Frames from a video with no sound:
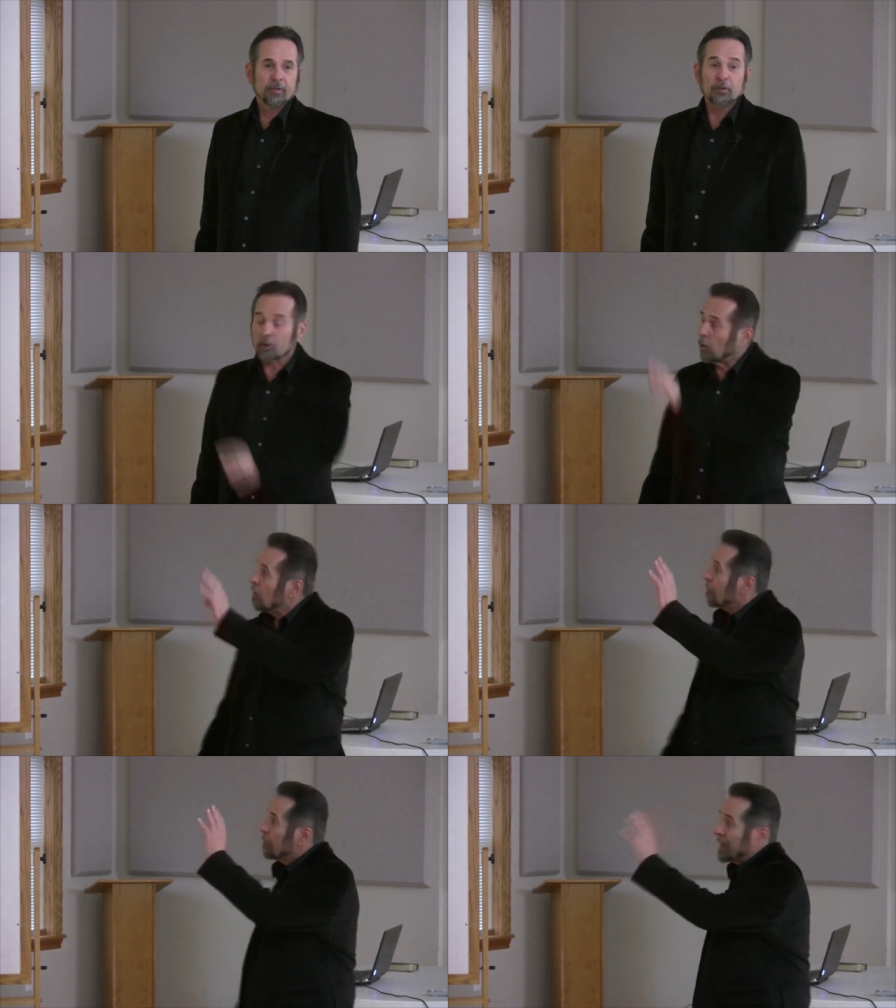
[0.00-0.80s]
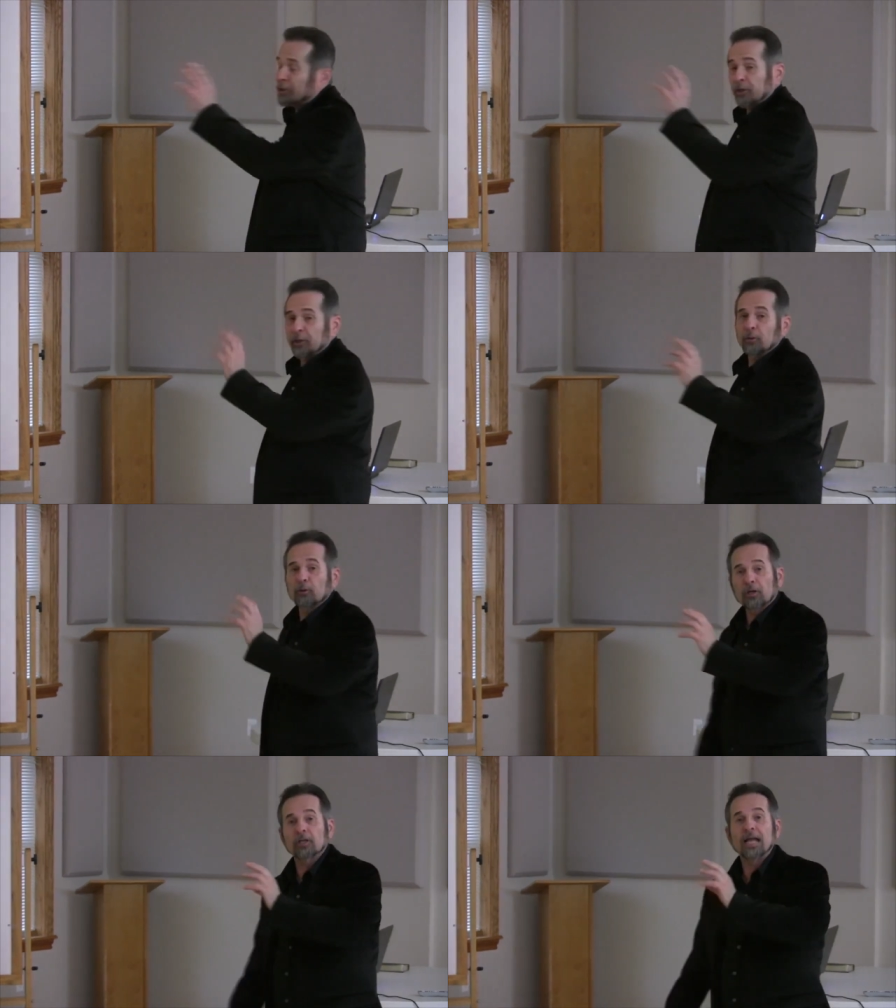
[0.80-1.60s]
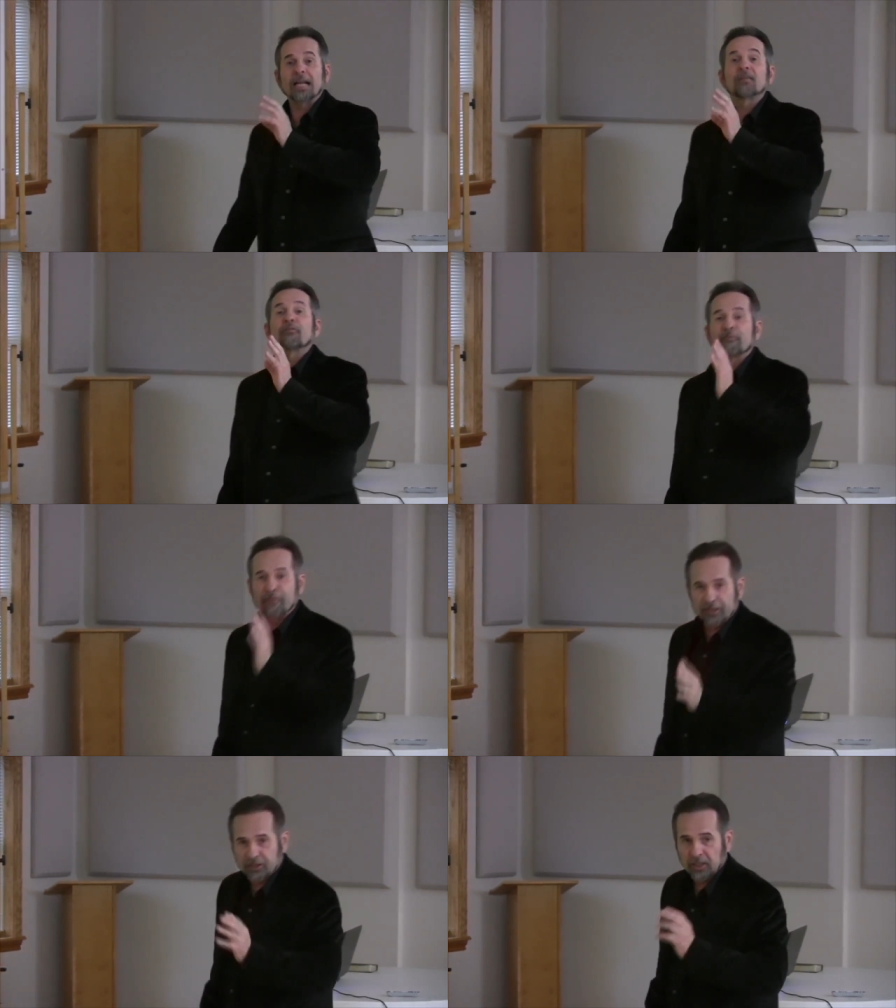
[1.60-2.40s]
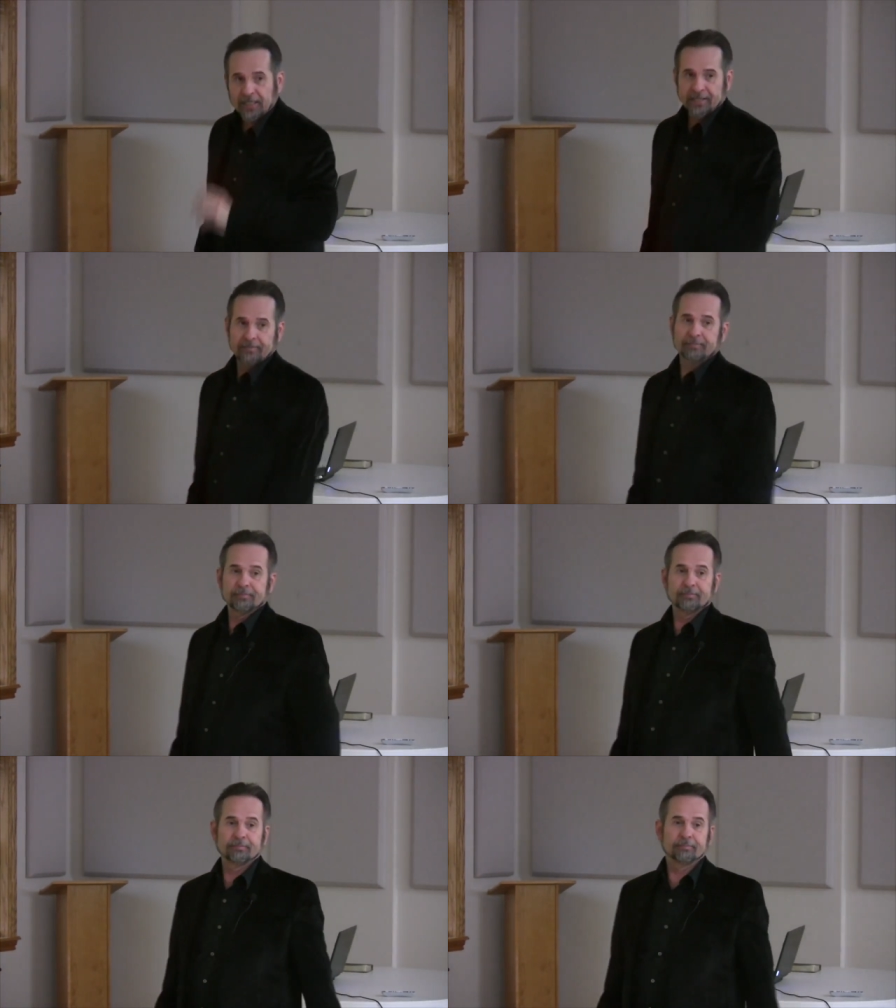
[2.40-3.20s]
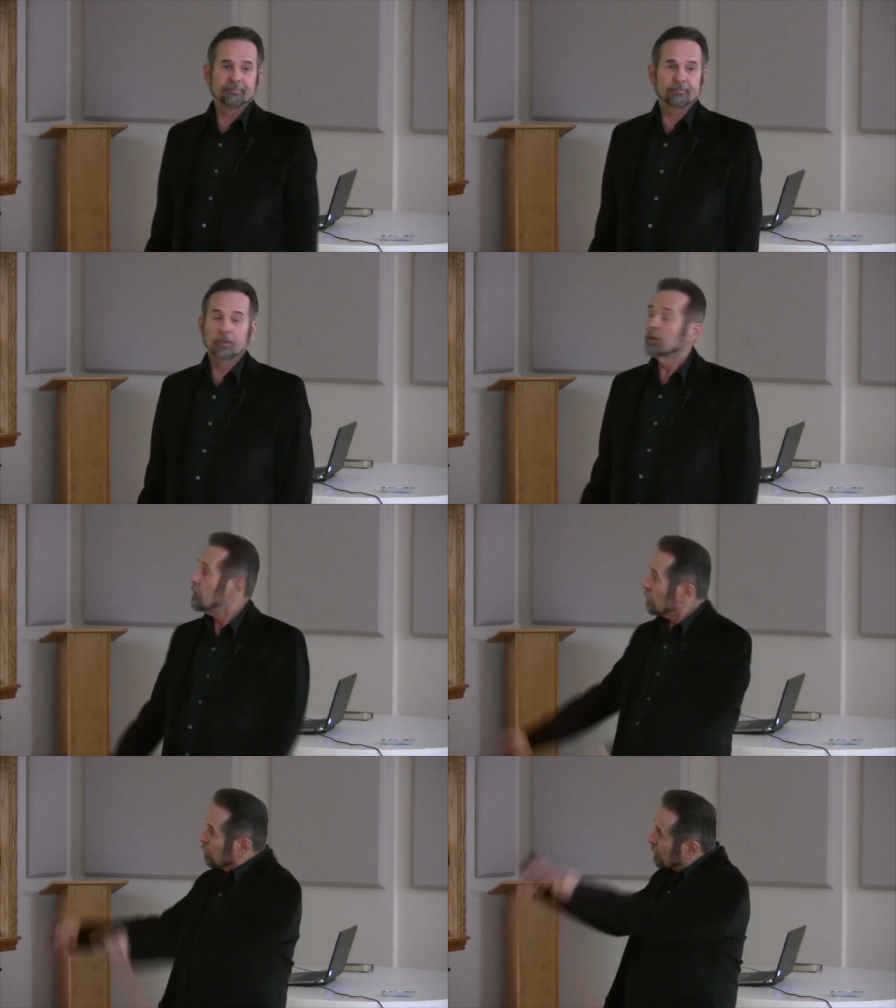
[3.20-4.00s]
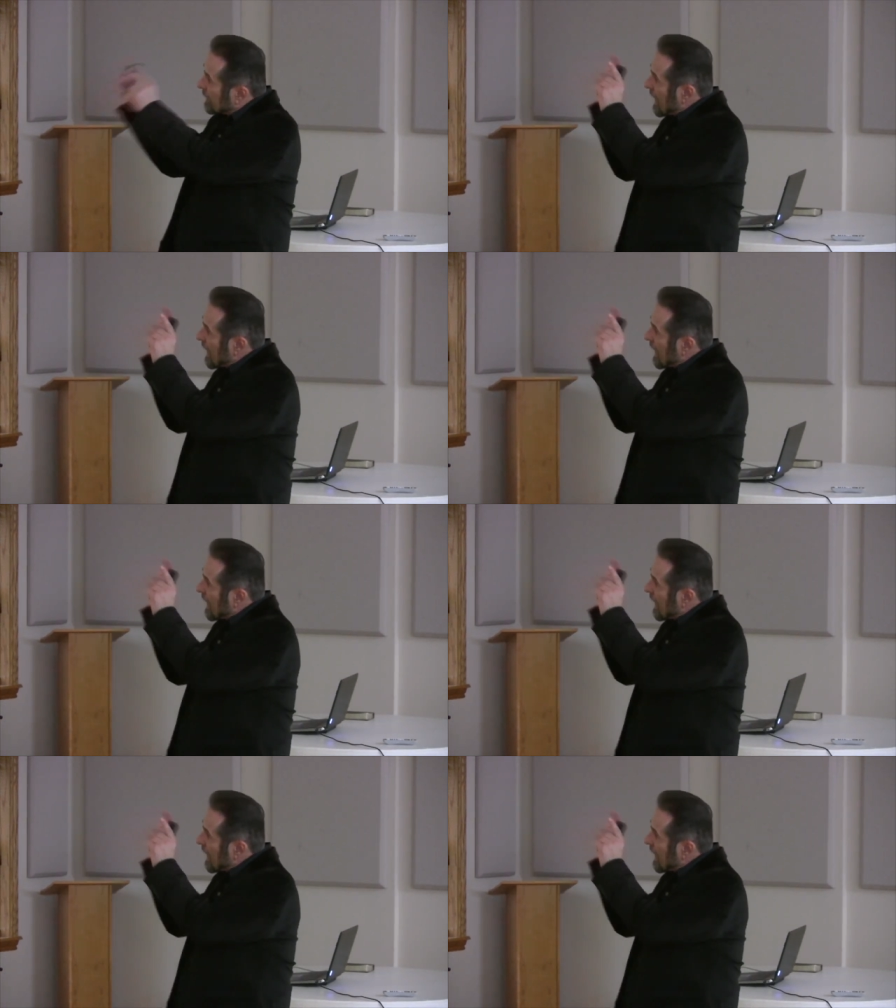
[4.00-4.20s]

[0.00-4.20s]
So make sure you're looking at it visually. Look